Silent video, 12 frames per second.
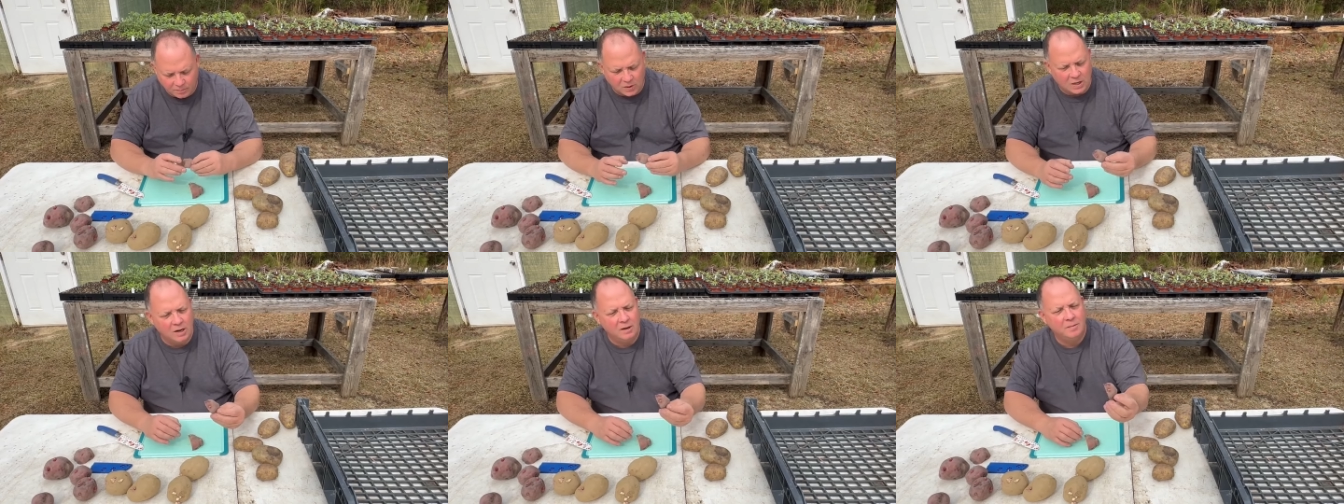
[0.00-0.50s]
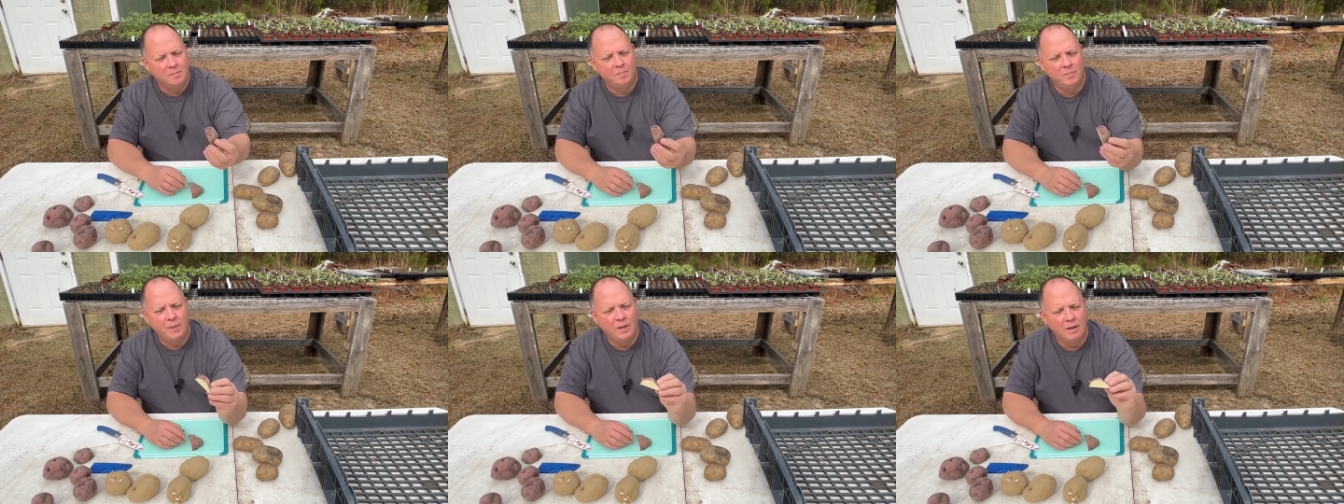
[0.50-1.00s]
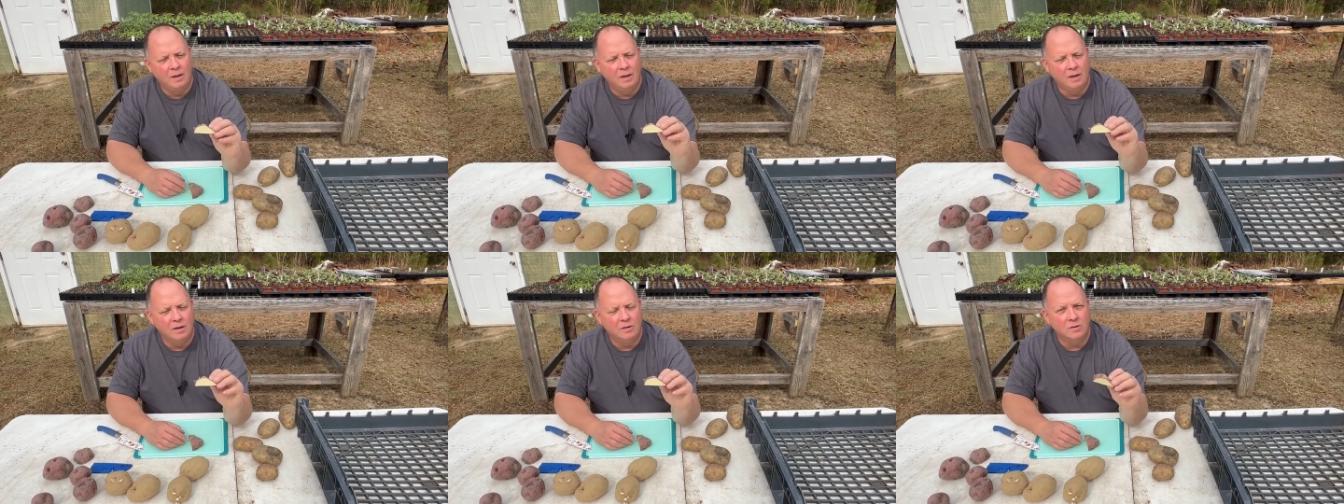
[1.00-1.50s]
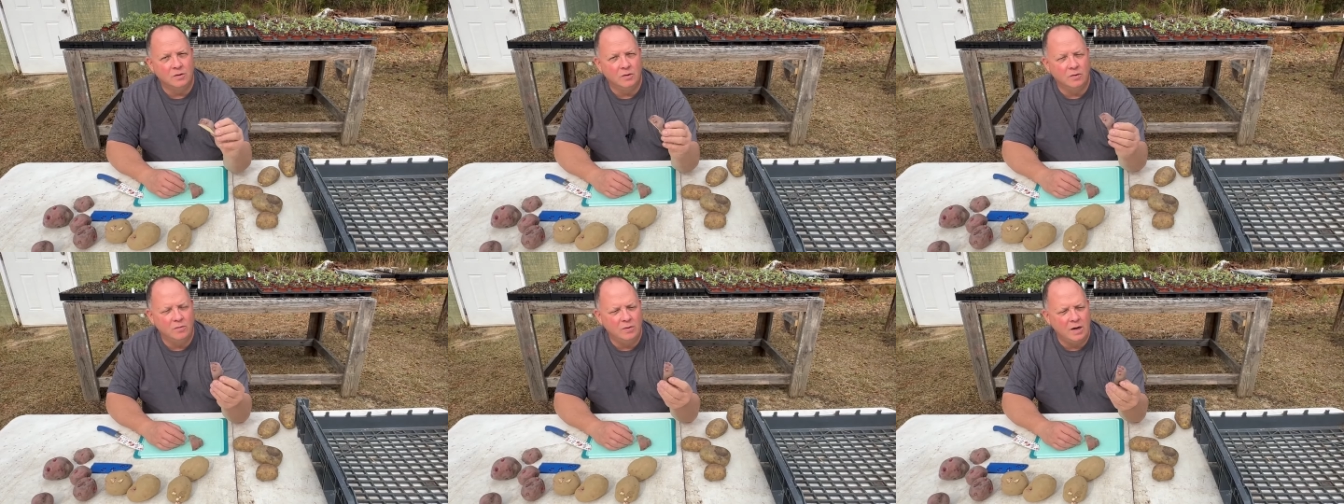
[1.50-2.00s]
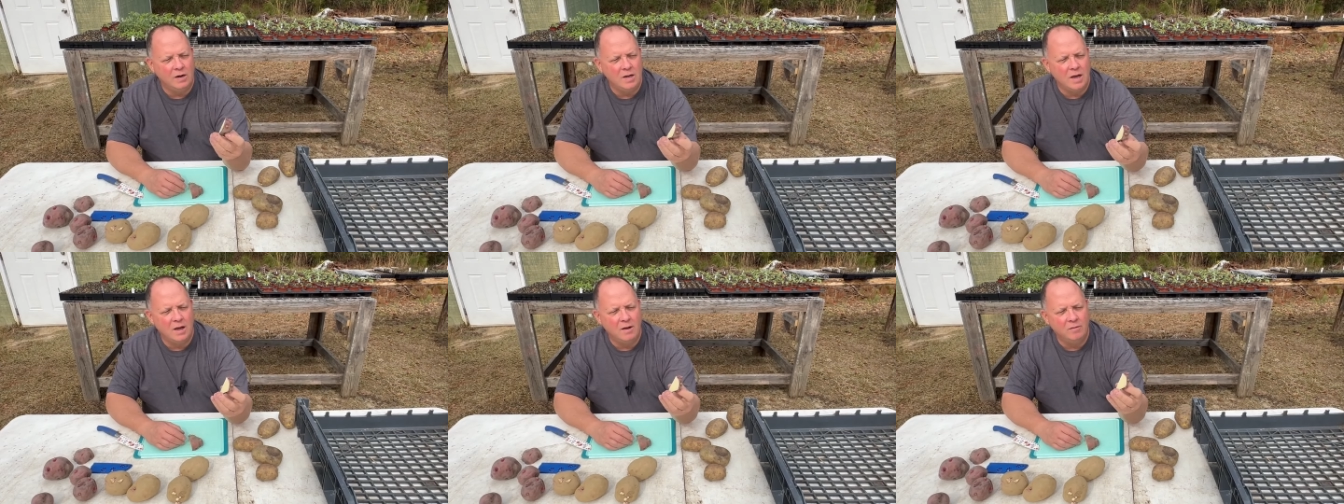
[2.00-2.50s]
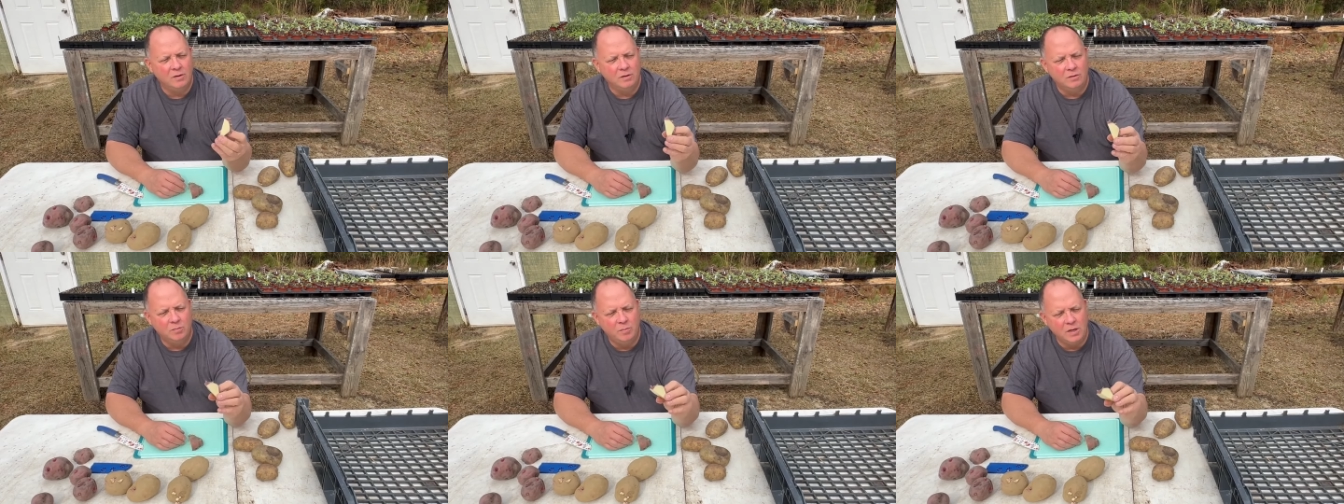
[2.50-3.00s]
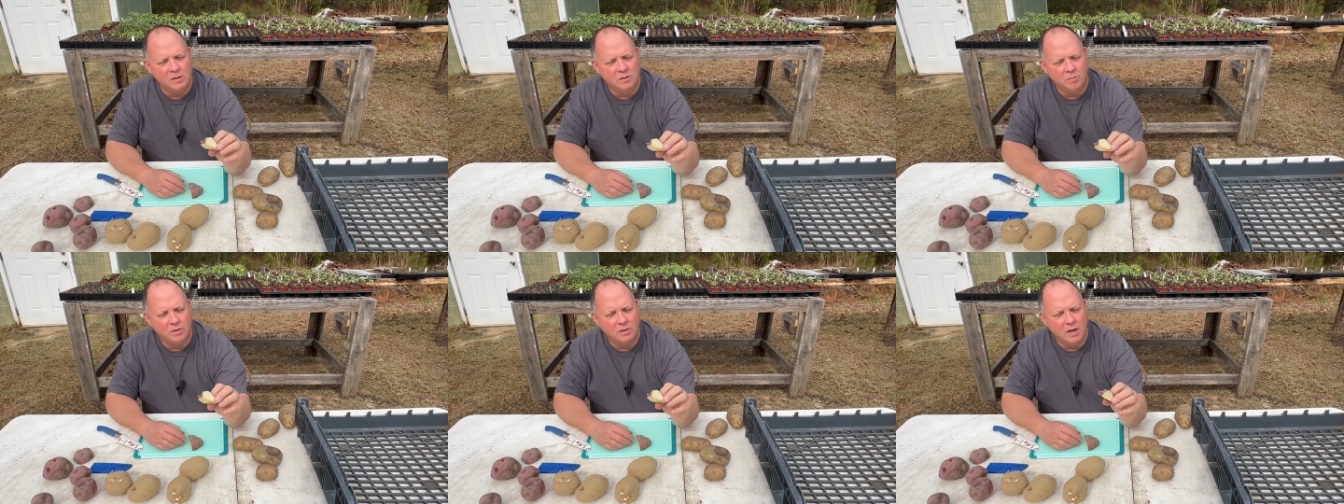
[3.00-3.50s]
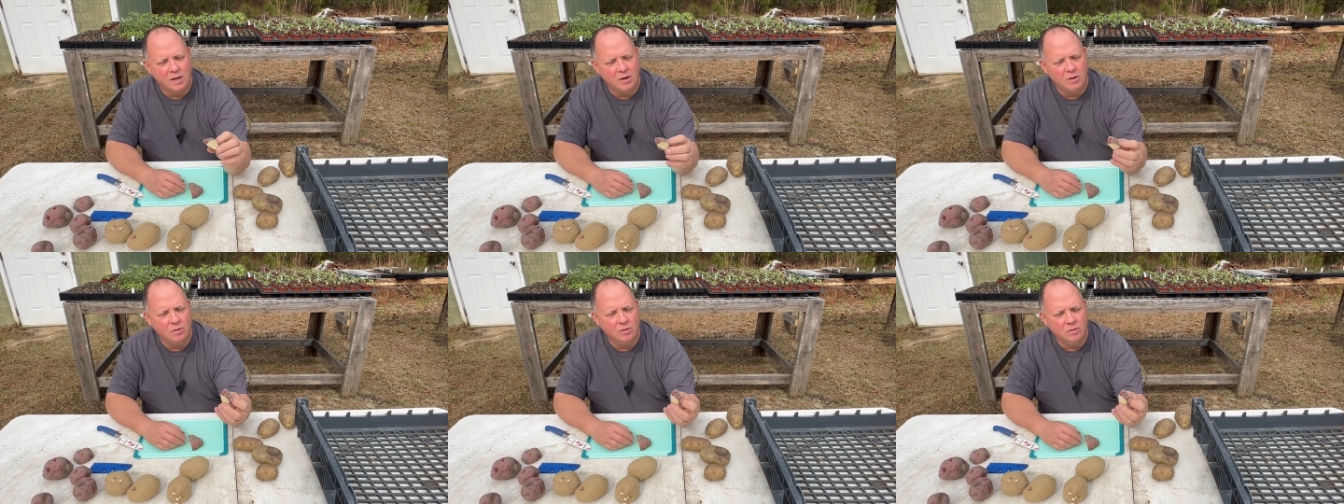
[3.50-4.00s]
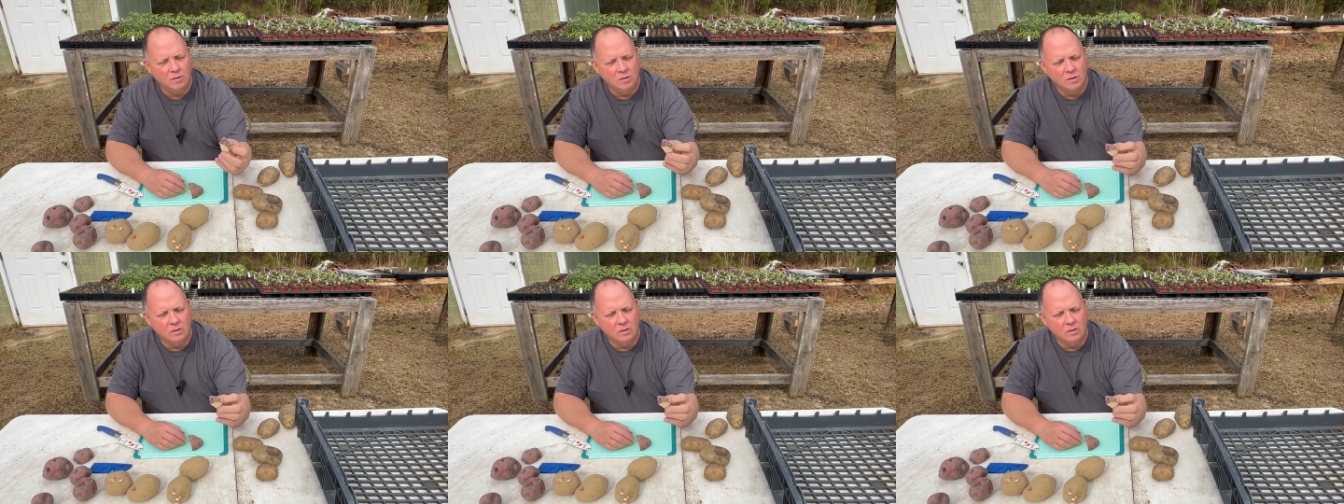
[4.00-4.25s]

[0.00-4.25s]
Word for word: Okay, so there you have a little piece of potato,